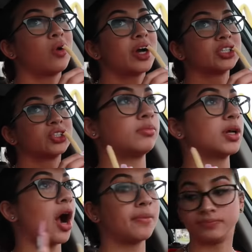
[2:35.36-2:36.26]
wash. Oh my
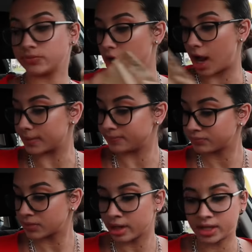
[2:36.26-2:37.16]
God. All right,
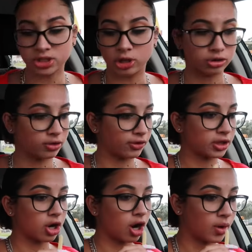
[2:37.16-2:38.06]
let's go through a freaking car